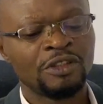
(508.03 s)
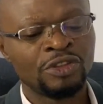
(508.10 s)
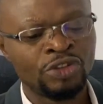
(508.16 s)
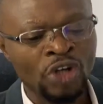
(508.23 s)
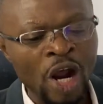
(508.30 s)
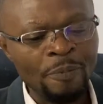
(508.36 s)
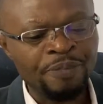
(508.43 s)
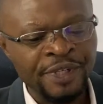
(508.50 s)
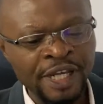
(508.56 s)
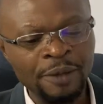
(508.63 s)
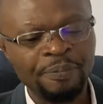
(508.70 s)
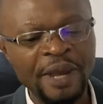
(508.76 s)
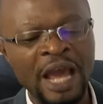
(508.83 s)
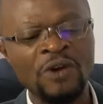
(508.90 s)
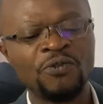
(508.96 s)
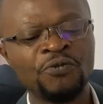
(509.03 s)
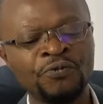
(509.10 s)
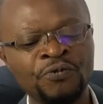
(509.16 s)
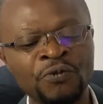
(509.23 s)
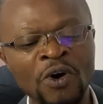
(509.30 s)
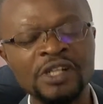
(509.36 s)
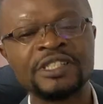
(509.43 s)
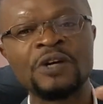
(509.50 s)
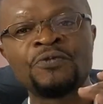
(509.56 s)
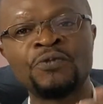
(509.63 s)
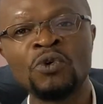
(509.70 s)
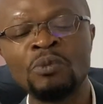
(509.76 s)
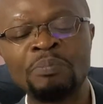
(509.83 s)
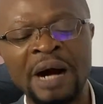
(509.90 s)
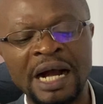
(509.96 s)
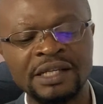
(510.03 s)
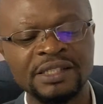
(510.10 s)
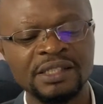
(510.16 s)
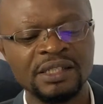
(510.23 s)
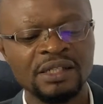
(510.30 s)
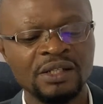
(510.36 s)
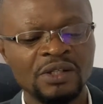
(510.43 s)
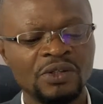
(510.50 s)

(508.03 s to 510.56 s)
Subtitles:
dropped deep, and forced the fullbacks